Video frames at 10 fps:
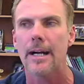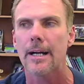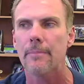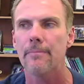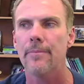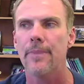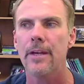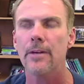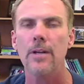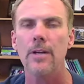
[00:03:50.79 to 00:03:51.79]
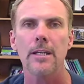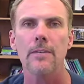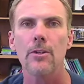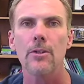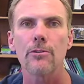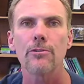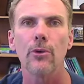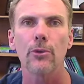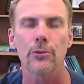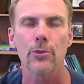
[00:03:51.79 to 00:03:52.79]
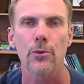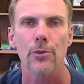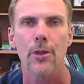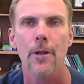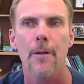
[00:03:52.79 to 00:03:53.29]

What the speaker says: they're not giving you the full truth.